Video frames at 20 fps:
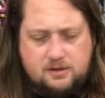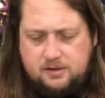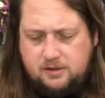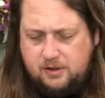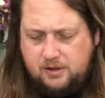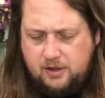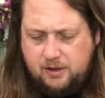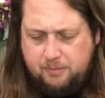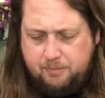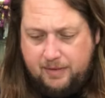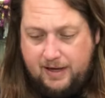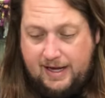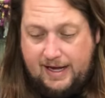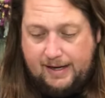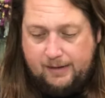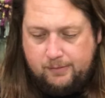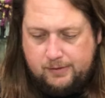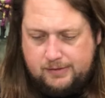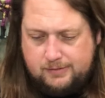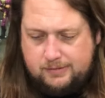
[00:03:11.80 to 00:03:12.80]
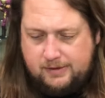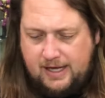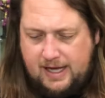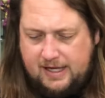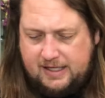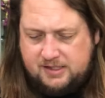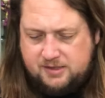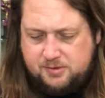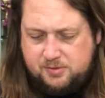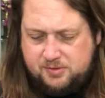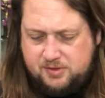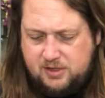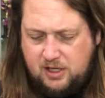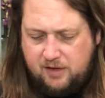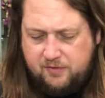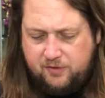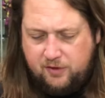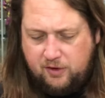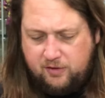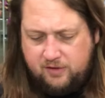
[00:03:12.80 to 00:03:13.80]
Goodbye. Whoa, knocking some
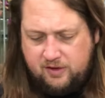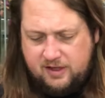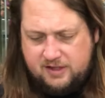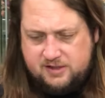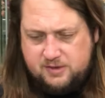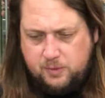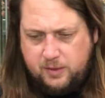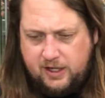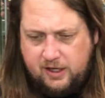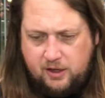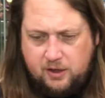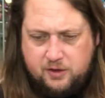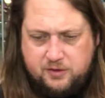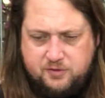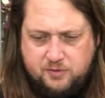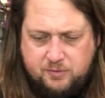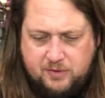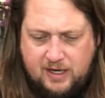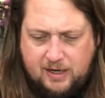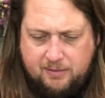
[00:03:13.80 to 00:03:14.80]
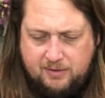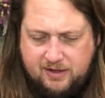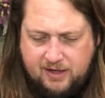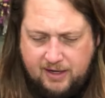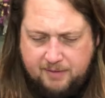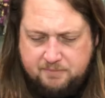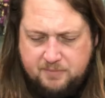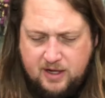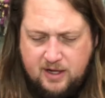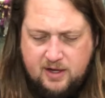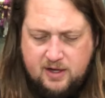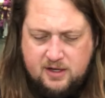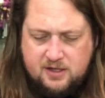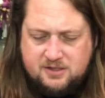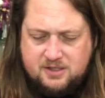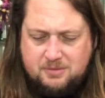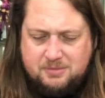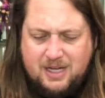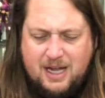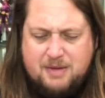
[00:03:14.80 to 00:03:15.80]
stuff over. That's the way it goes from time to time.
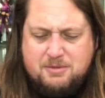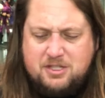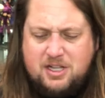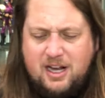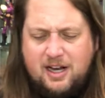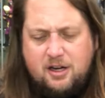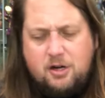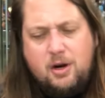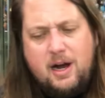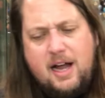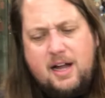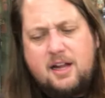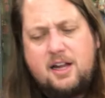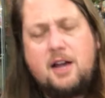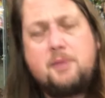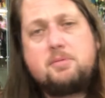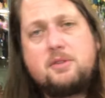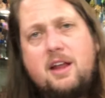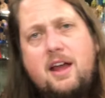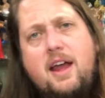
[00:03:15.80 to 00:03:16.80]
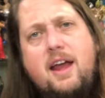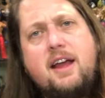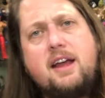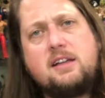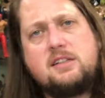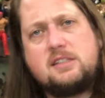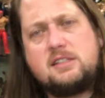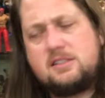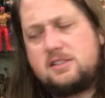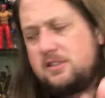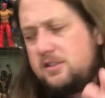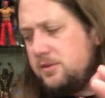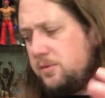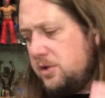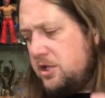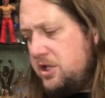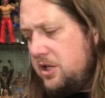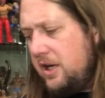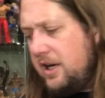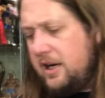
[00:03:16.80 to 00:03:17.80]
Sometimes you got to crack a couple of eggs. That's just
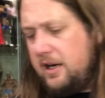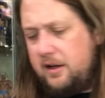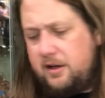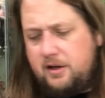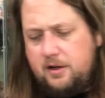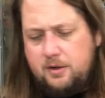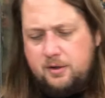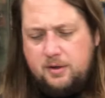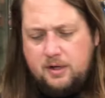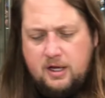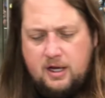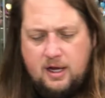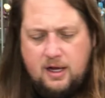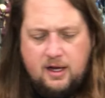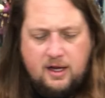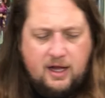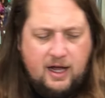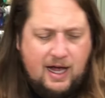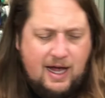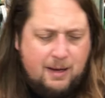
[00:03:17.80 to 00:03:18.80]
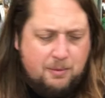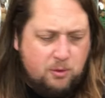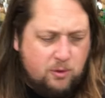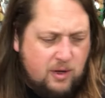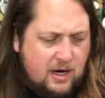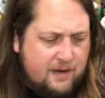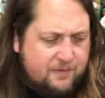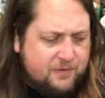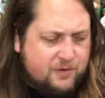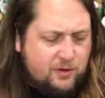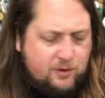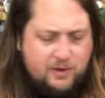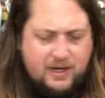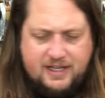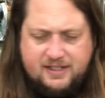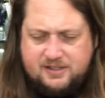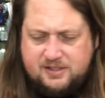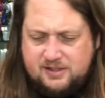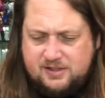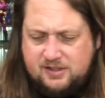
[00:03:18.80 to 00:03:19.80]
what you got to do. Uh, but we're off to the
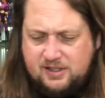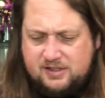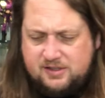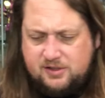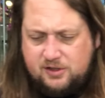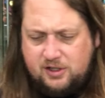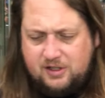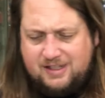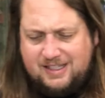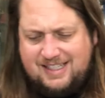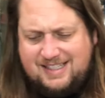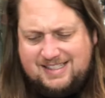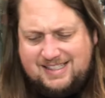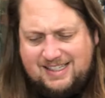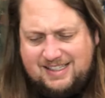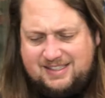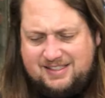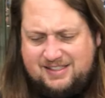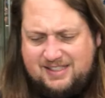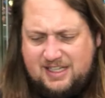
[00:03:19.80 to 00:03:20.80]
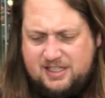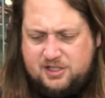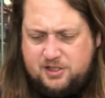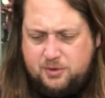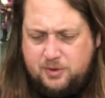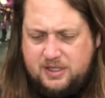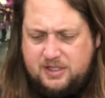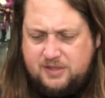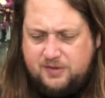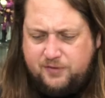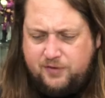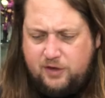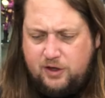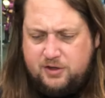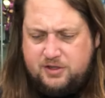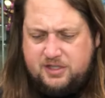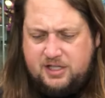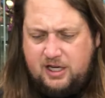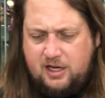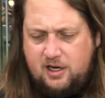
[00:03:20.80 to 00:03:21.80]
races. Let's look at these accessories
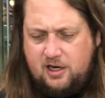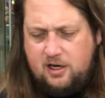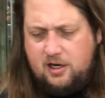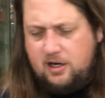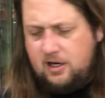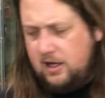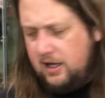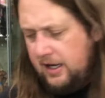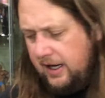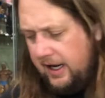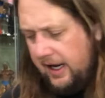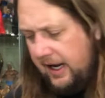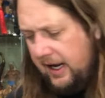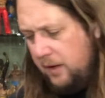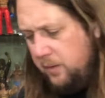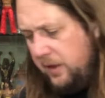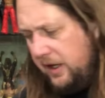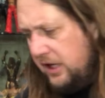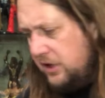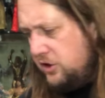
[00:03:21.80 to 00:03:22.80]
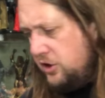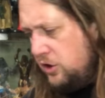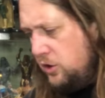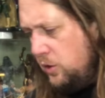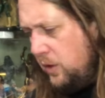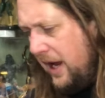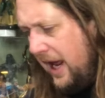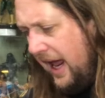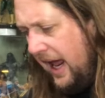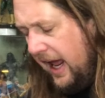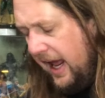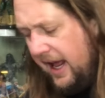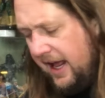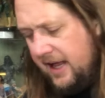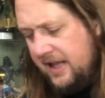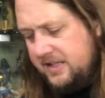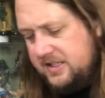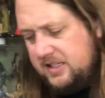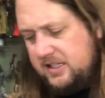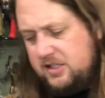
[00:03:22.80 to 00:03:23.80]
first here. And we get two
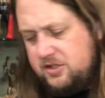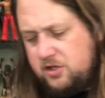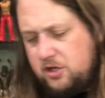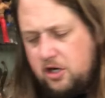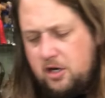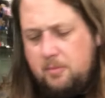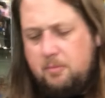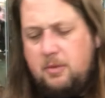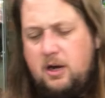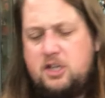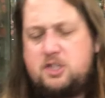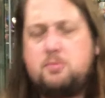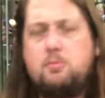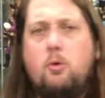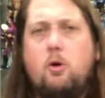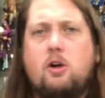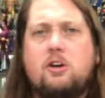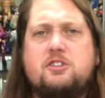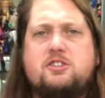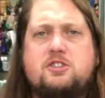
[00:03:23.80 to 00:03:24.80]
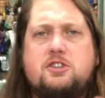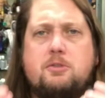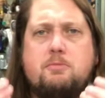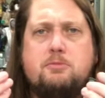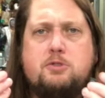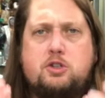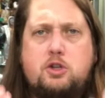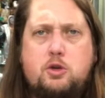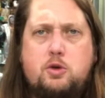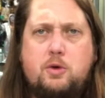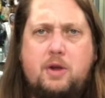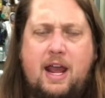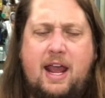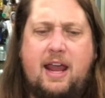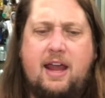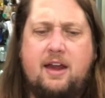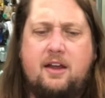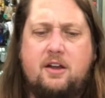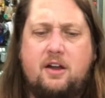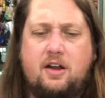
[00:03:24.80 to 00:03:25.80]
hands. And these are a much more subdued
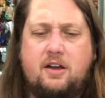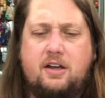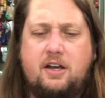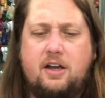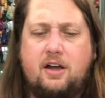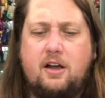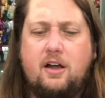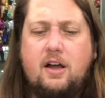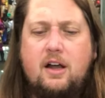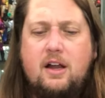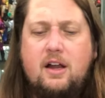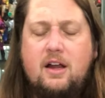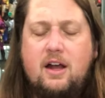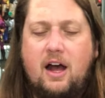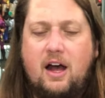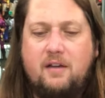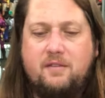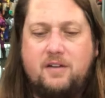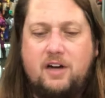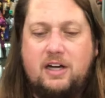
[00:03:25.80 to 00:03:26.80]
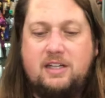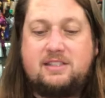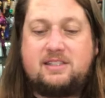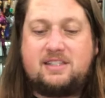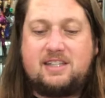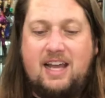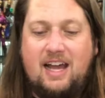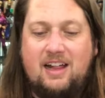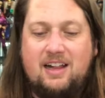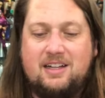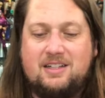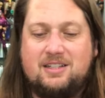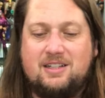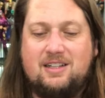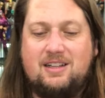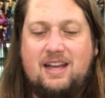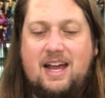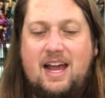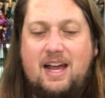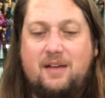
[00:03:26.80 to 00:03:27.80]
hand on here. Uh, very
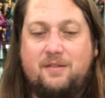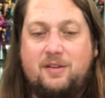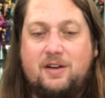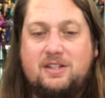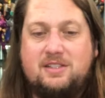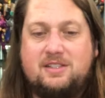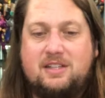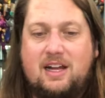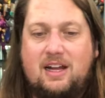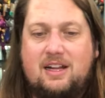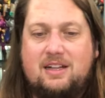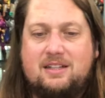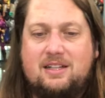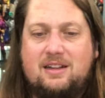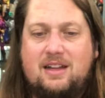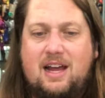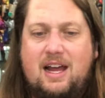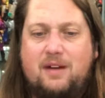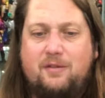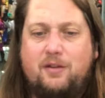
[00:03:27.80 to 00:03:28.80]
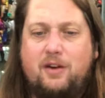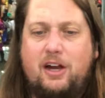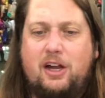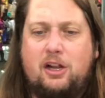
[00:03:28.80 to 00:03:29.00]
skeletal-like, very skeleton-like, very